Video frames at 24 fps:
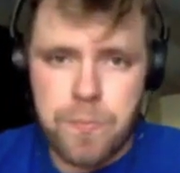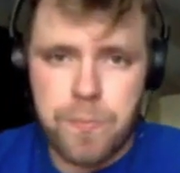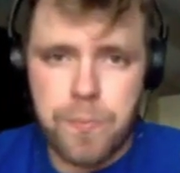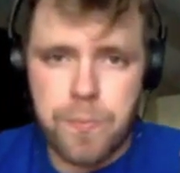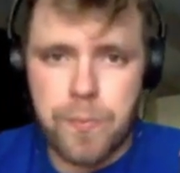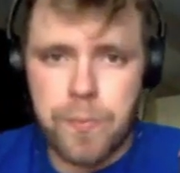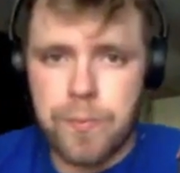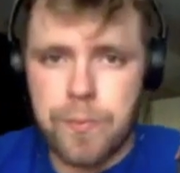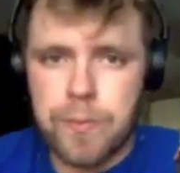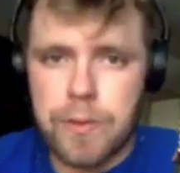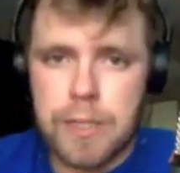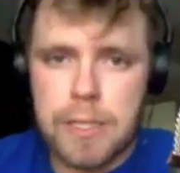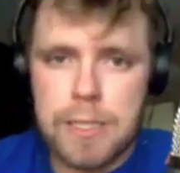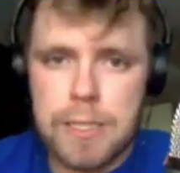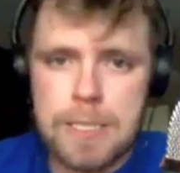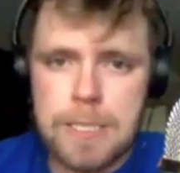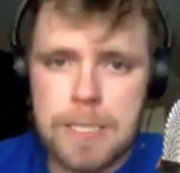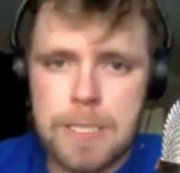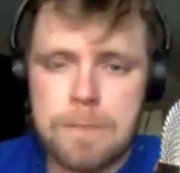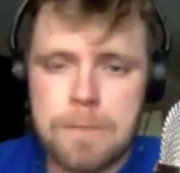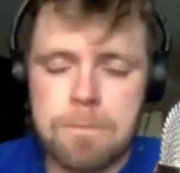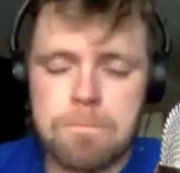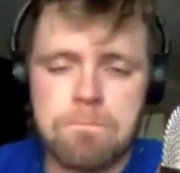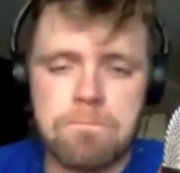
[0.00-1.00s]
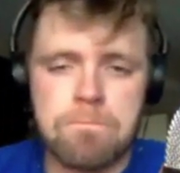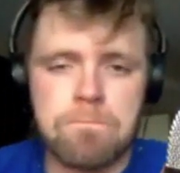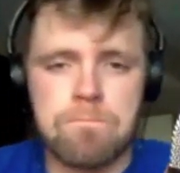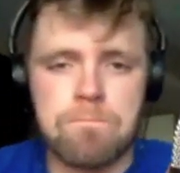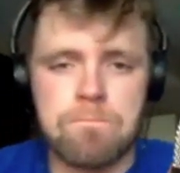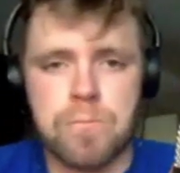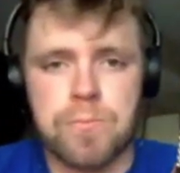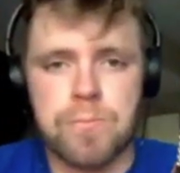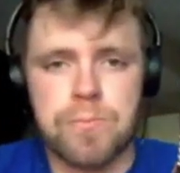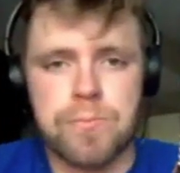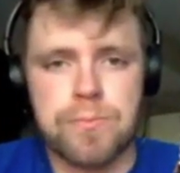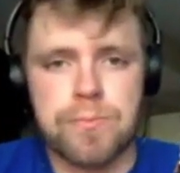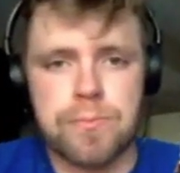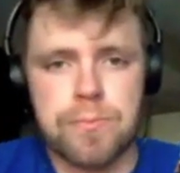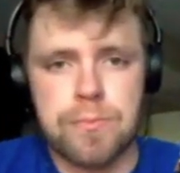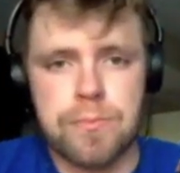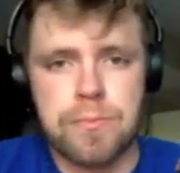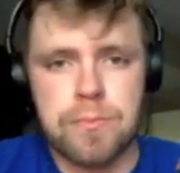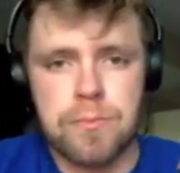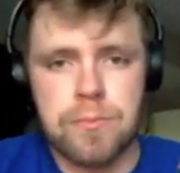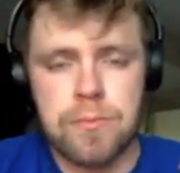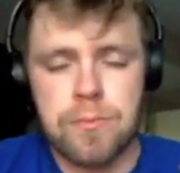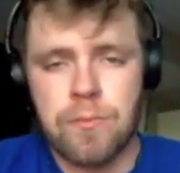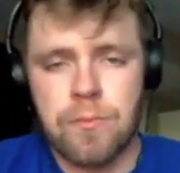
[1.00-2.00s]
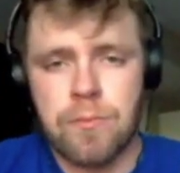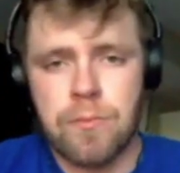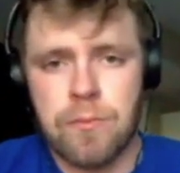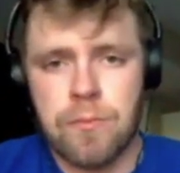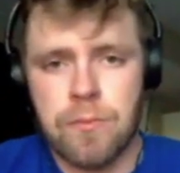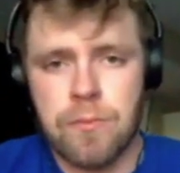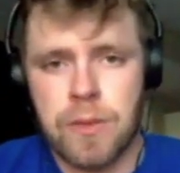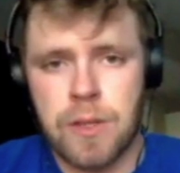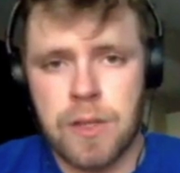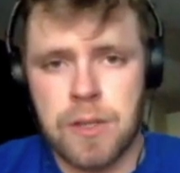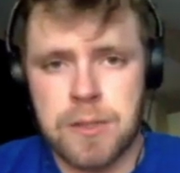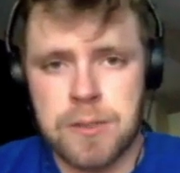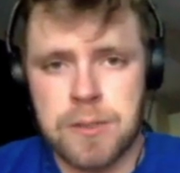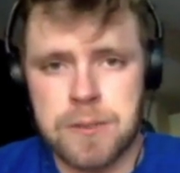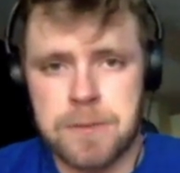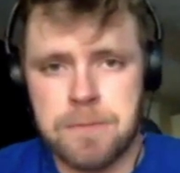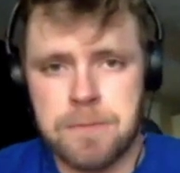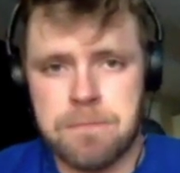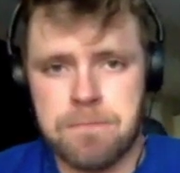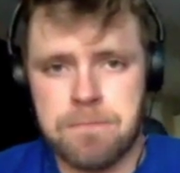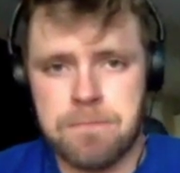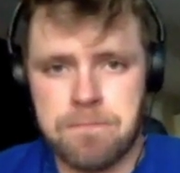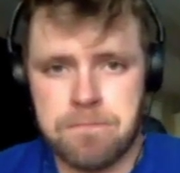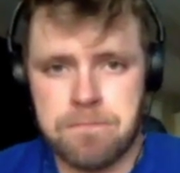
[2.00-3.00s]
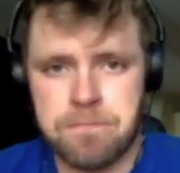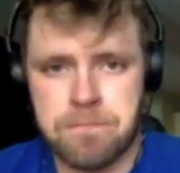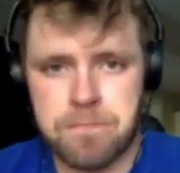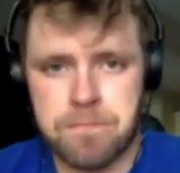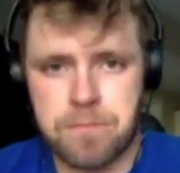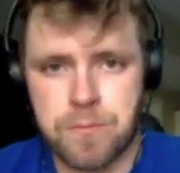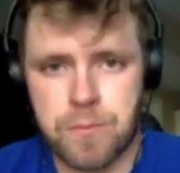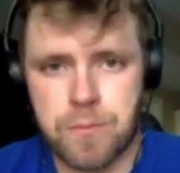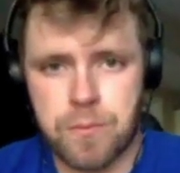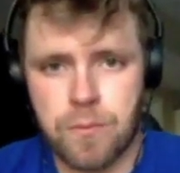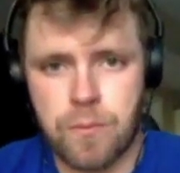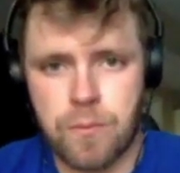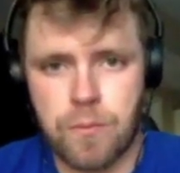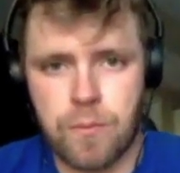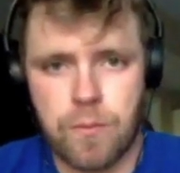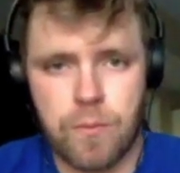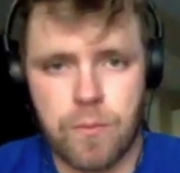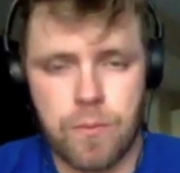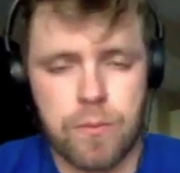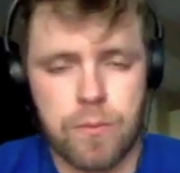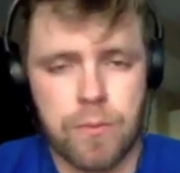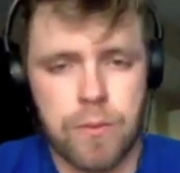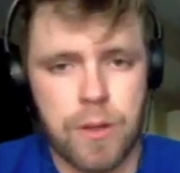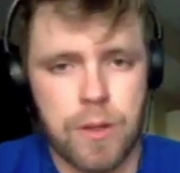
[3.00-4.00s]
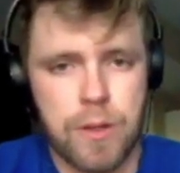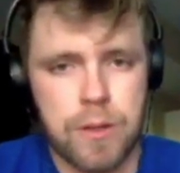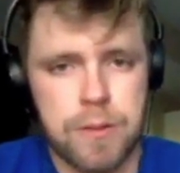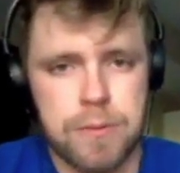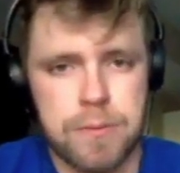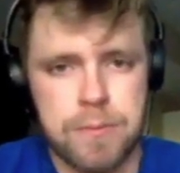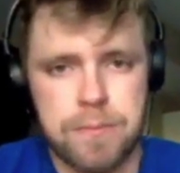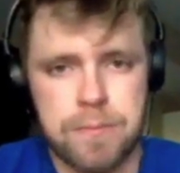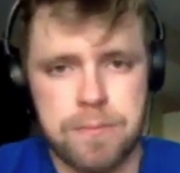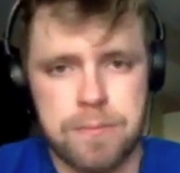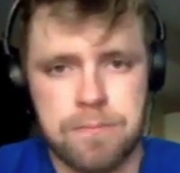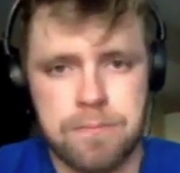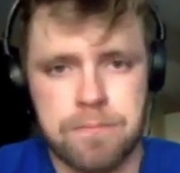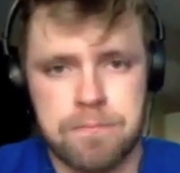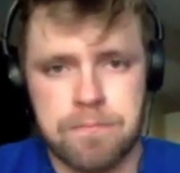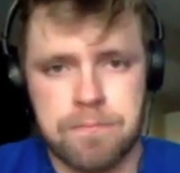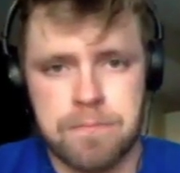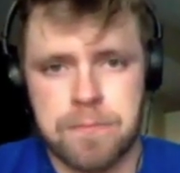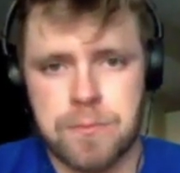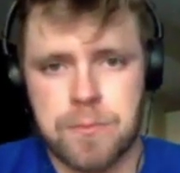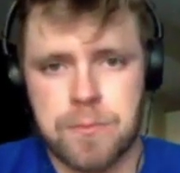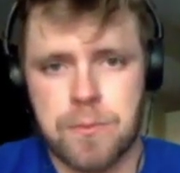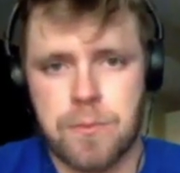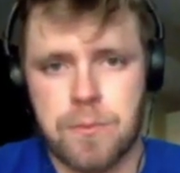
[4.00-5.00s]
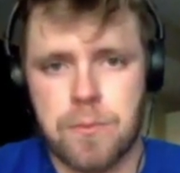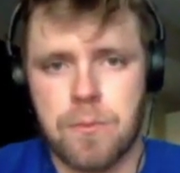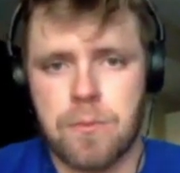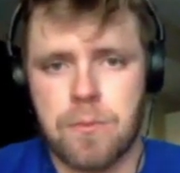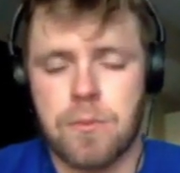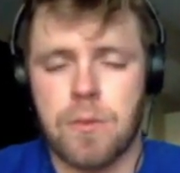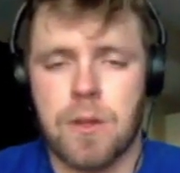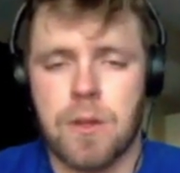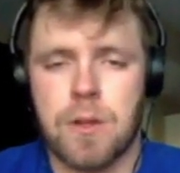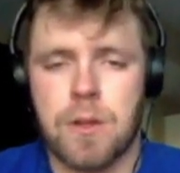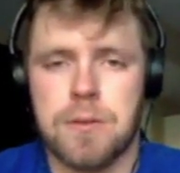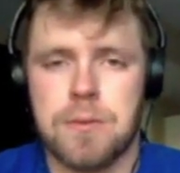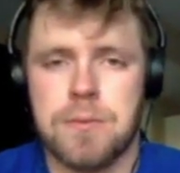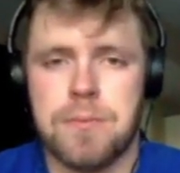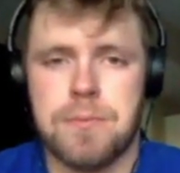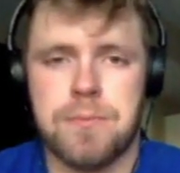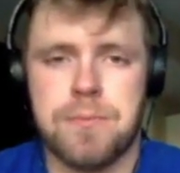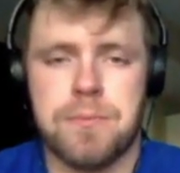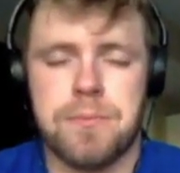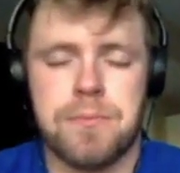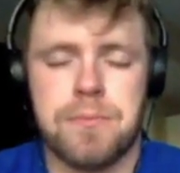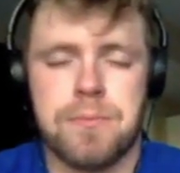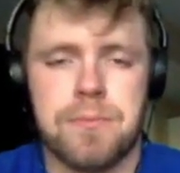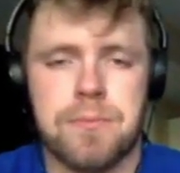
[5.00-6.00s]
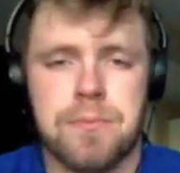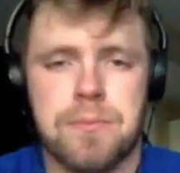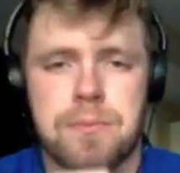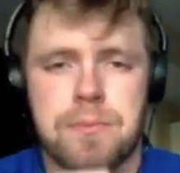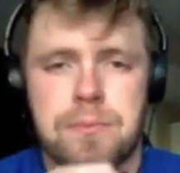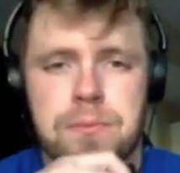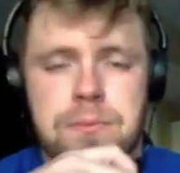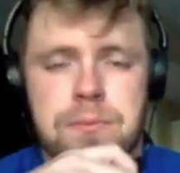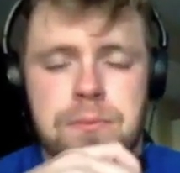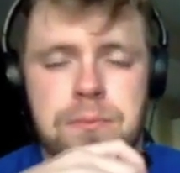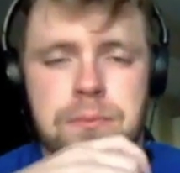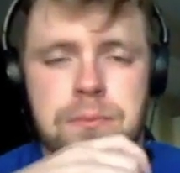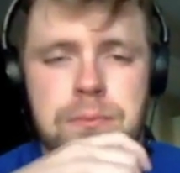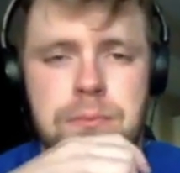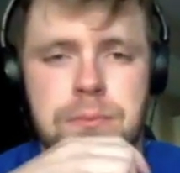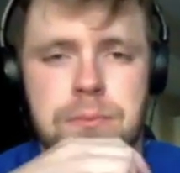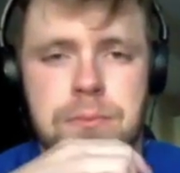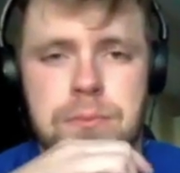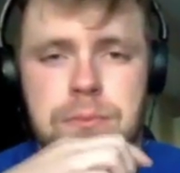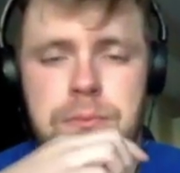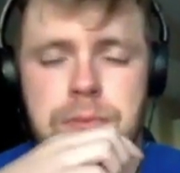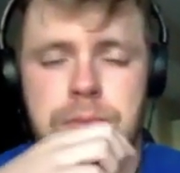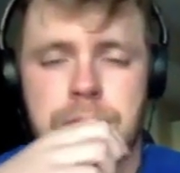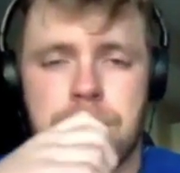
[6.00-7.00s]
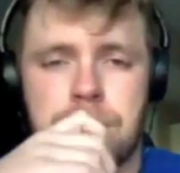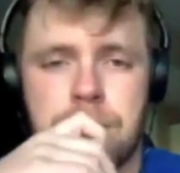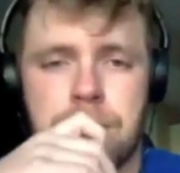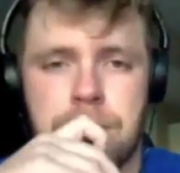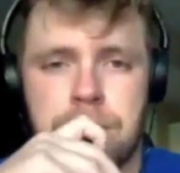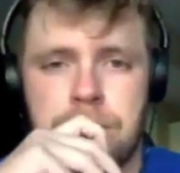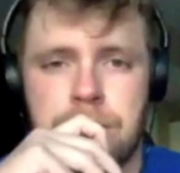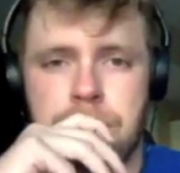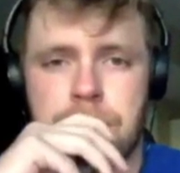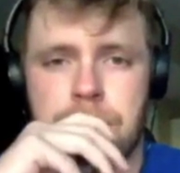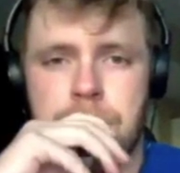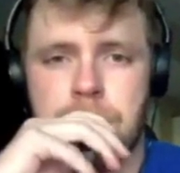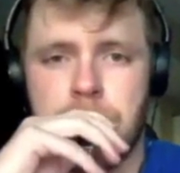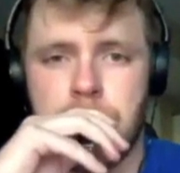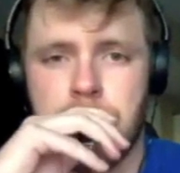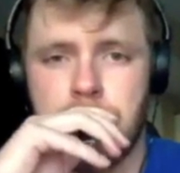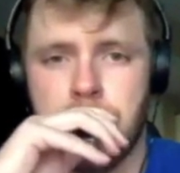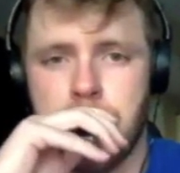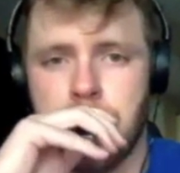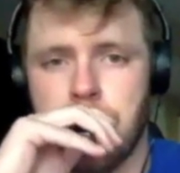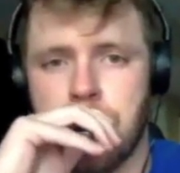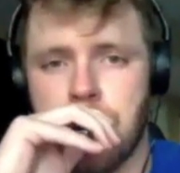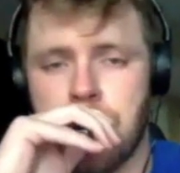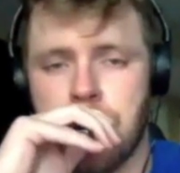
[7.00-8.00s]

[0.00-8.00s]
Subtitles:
[no speech]